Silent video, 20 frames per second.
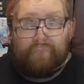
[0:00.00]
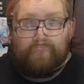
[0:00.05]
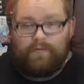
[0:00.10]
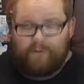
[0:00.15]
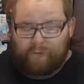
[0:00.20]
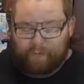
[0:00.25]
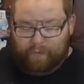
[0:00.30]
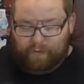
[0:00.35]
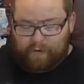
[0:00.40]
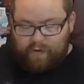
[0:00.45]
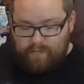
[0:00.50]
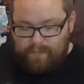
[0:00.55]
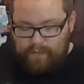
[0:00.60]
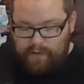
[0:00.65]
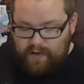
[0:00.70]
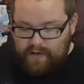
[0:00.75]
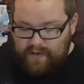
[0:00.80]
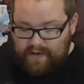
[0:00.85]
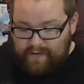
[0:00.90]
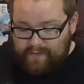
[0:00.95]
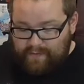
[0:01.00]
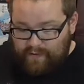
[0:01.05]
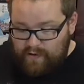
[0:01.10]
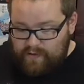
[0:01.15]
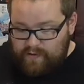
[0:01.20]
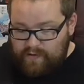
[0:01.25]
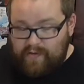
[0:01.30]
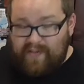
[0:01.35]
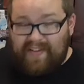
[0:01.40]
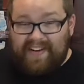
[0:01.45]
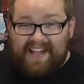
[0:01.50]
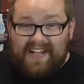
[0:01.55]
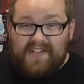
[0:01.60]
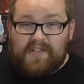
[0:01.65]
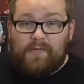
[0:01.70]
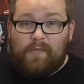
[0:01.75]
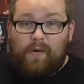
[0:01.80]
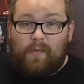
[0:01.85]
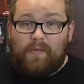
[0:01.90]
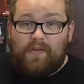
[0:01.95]
Right, we're open, and if I thought the
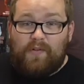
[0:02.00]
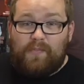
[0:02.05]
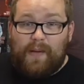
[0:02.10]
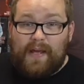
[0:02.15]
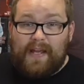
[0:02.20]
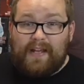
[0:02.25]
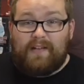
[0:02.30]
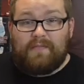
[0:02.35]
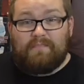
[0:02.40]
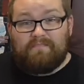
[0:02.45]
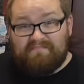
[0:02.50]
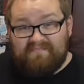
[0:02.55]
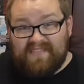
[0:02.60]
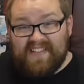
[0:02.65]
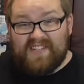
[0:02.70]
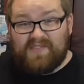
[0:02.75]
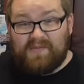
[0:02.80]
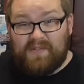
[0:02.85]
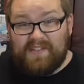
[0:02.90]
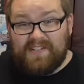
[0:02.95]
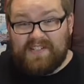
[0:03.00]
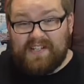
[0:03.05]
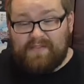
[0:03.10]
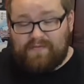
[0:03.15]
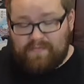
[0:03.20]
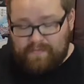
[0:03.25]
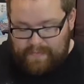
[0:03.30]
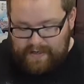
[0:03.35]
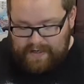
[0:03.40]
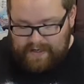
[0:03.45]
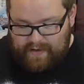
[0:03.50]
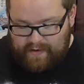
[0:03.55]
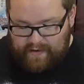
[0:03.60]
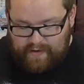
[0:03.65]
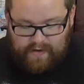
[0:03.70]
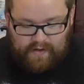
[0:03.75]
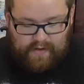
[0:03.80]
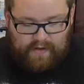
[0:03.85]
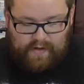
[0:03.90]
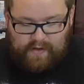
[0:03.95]
last one was big, this one's even bigger.
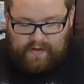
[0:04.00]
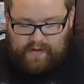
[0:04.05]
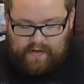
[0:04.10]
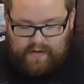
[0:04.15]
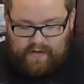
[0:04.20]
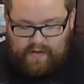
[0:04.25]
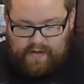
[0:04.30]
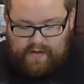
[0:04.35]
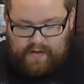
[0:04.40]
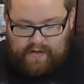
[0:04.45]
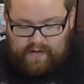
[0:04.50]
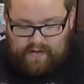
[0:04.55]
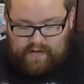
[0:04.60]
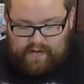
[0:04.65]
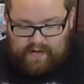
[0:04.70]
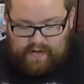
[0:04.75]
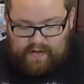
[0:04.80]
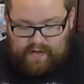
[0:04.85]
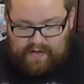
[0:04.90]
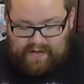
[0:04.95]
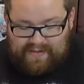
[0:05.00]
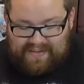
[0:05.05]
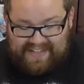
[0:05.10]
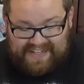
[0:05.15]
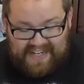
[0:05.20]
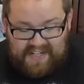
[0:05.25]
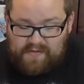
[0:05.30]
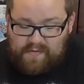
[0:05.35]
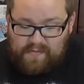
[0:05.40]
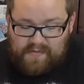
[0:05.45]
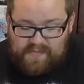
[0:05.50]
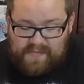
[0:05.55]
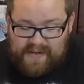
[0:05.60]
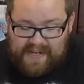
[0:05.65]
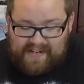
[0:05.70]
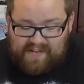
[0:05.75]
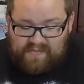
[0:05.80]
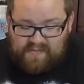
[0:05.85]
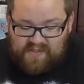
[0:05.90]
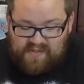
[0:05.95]
The last one was
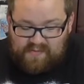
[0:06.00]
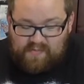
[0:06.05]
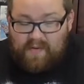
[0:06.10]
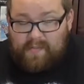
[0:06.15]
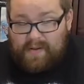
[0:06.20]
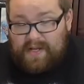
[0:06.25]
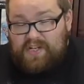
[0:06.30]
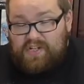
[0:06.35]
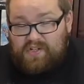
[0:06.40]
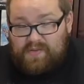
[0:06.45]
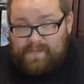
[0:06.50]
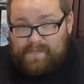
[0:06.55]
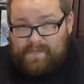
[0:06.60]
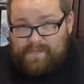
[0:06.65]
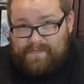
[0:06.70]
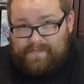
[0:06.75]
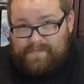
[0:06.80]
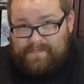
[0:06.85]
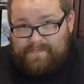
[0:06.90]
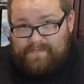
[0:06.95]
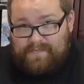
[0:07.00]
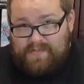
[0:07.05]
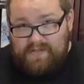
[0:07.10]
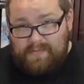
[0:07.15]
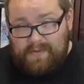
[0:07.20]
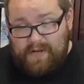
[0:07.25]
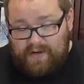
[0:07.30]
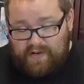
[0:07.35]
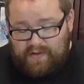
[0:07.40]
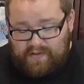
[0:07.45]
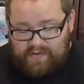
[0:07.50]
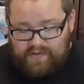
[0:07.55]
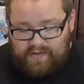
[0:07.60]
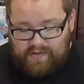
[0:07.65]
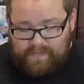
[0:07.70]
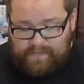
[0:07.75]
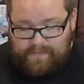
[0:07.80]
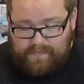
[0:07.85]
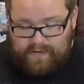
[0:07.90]
big and was rubbish, to be honest.